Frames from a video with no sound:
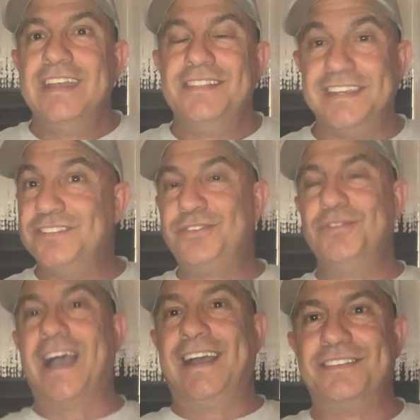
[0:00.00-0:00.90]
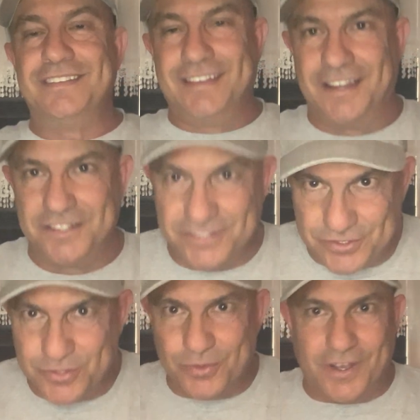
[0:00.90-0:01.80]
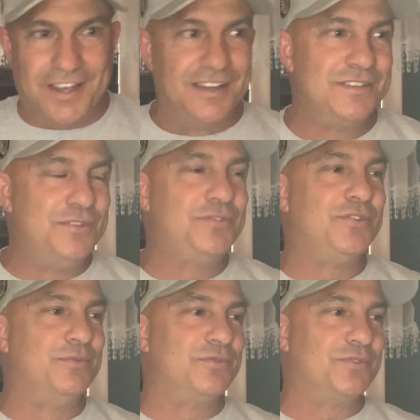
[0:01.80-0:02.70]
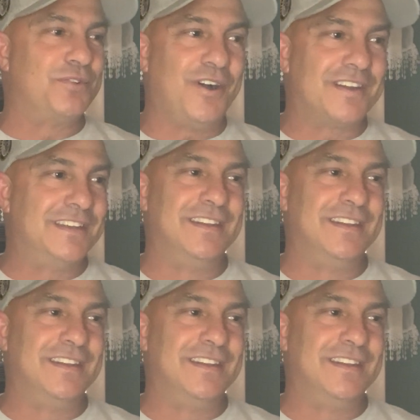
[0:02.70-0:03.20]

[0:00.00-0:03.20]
These two YouTubers were talking,